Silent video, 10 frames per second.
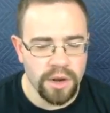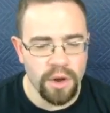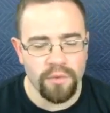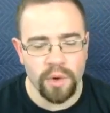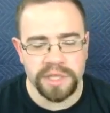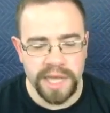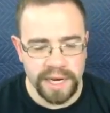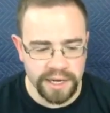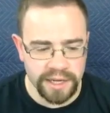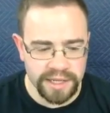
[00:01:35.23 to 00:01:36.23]
No voice
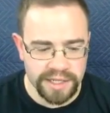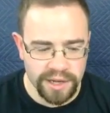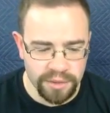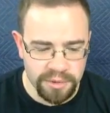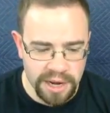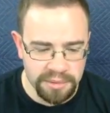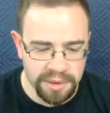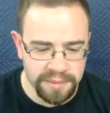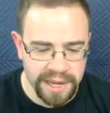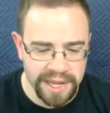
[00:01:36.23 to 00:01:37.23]
acting. That's another
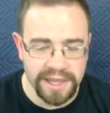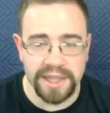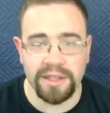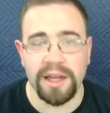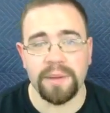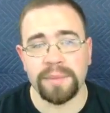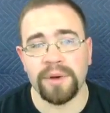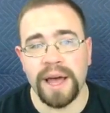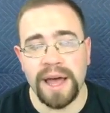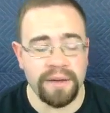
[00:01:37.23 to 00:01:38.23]
problem. I, get, I think a lot of
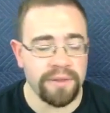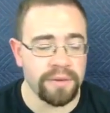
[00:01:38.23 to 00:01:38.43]
people have.